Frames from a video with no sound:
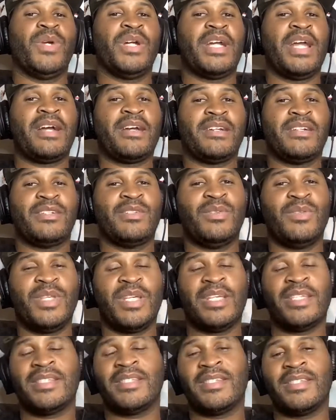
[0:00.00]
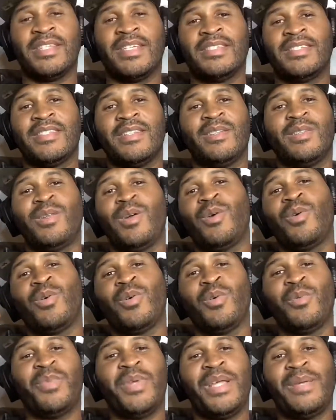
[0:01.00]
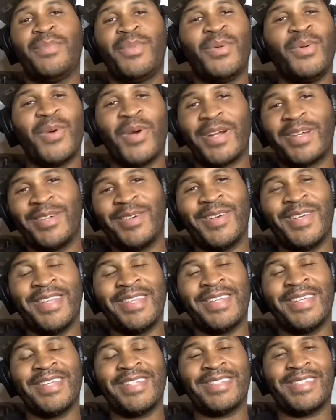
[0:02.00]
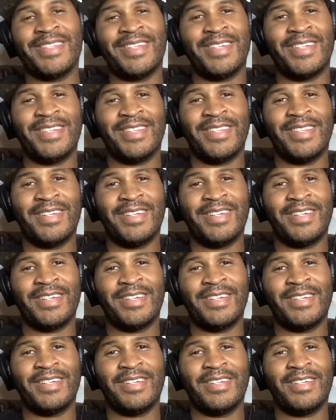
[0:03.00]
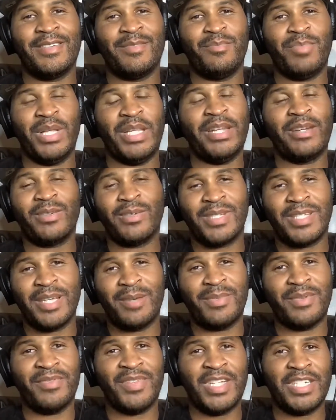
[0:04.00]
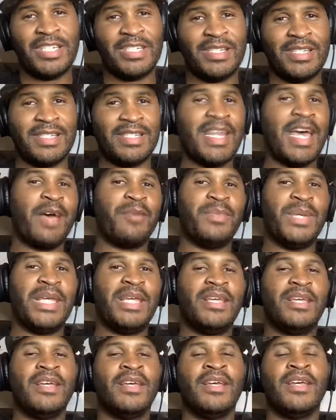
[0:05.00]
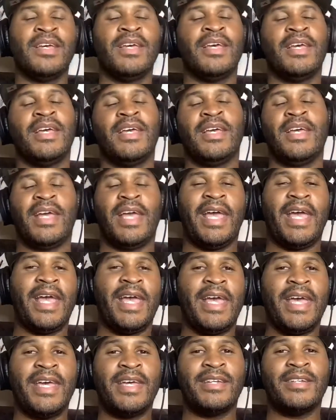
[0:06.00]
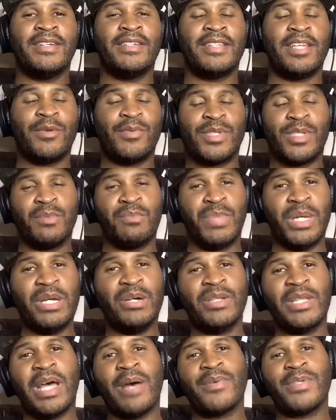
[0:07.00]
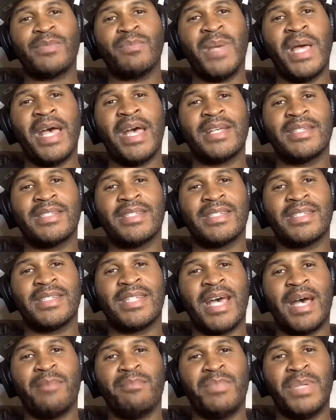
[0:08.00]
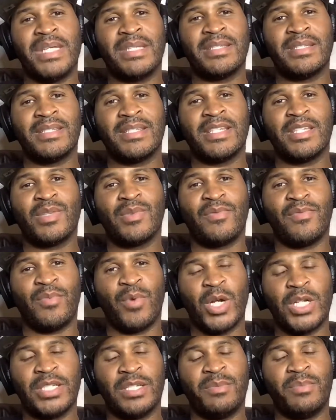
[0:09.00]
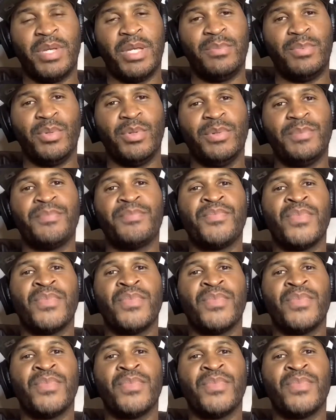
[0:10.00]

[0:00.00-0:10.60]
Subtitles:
not going to do this. It's the local people who are doing this. The political subdivisions is not me." And there was a bill that was passed to stop businesses from forcing people